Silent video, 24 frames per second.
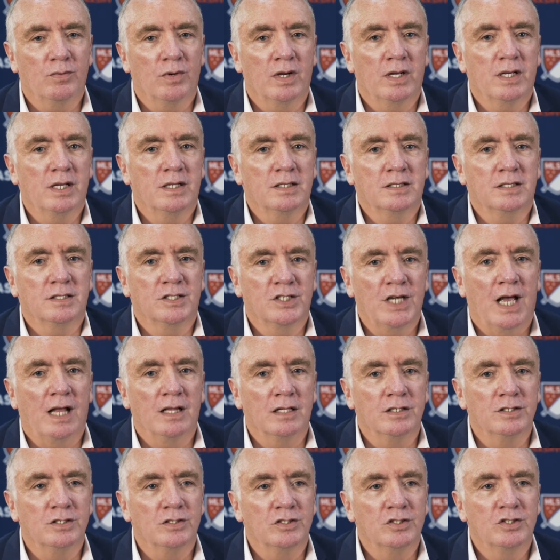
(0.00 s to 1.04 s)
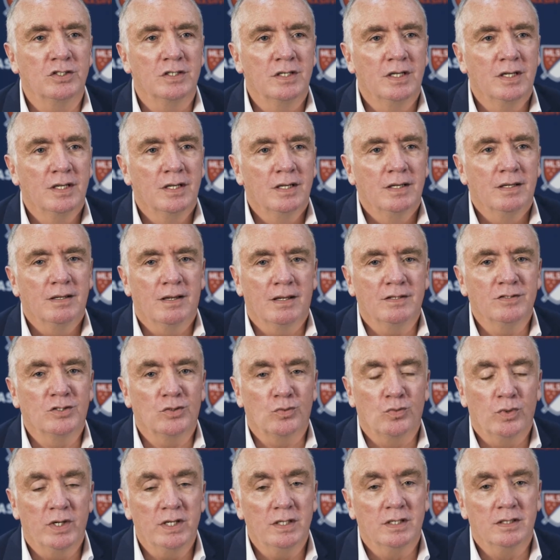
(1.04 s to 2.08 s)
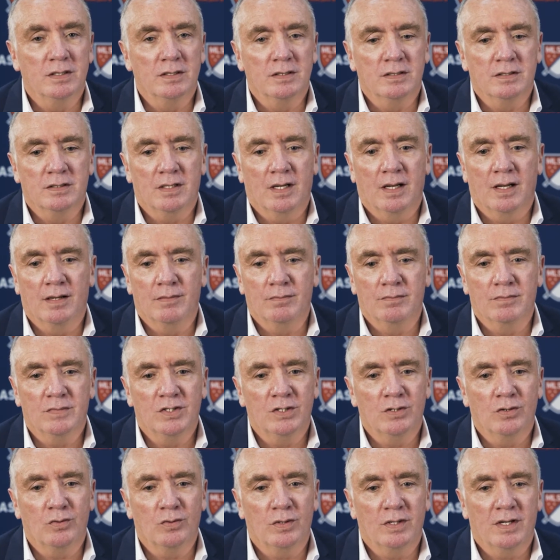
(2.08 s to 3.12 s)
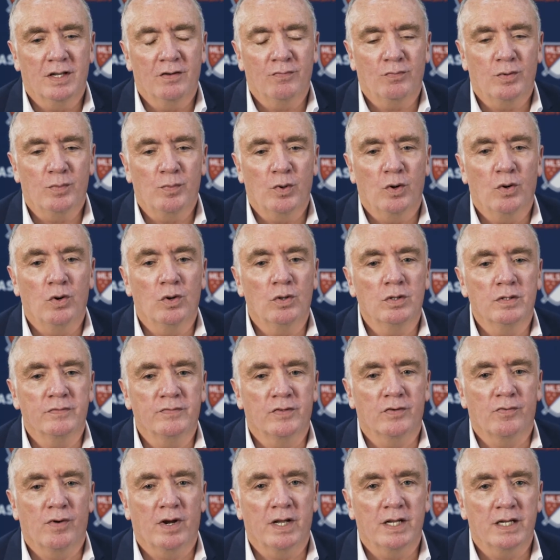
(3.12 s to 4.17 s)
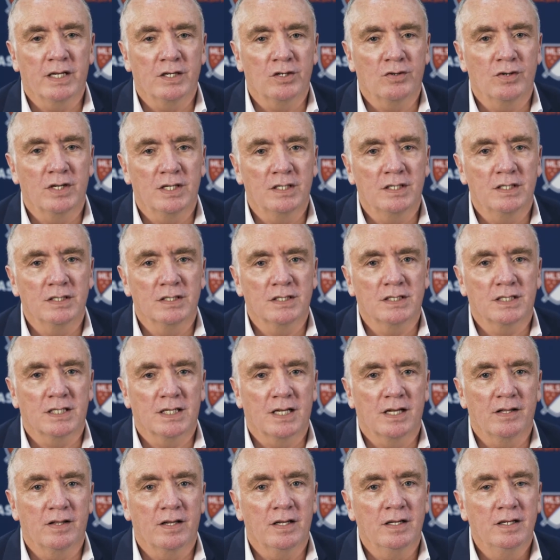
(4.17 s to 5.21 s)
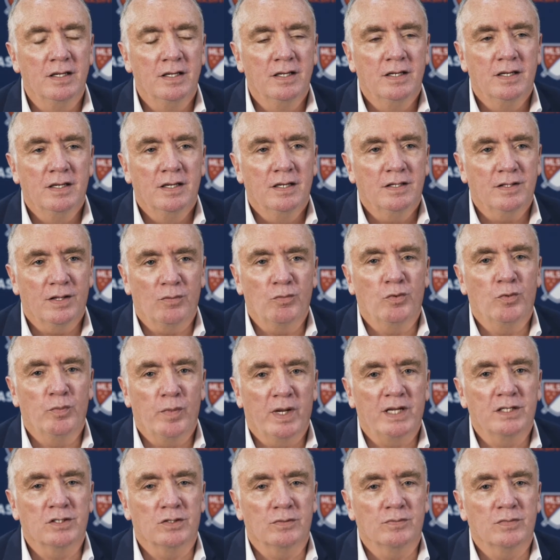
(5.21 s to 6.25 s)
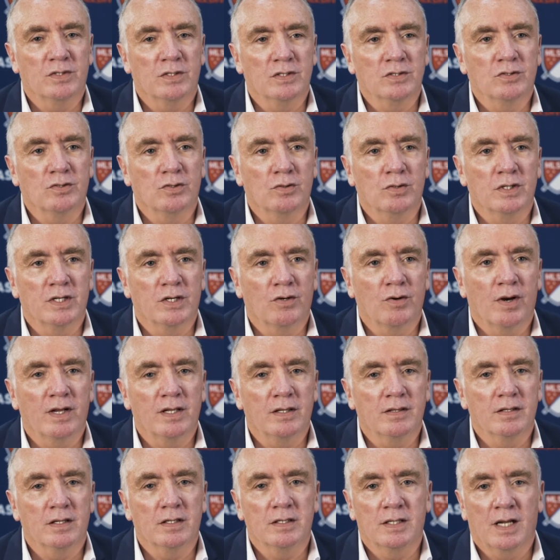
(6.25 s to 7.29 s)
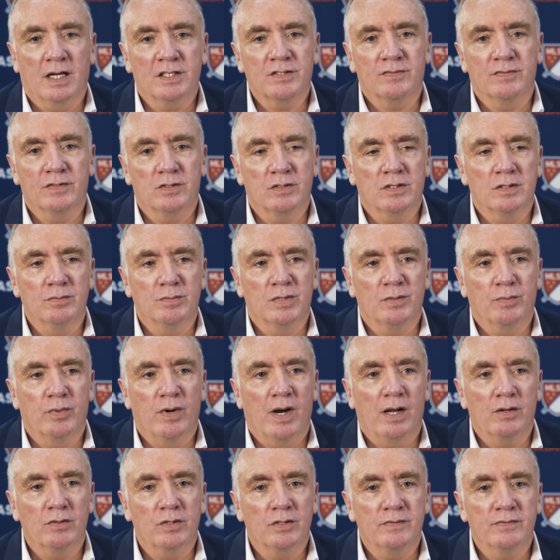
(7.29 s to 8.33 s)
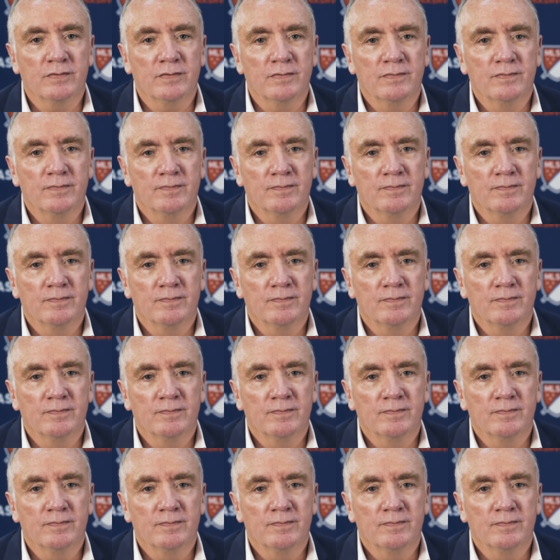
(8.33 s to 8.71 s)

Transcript: We're here to challenge and to win. And, you know, if we put all of the right ingredients together, then we'll make something truly great that Nashville can be proud of.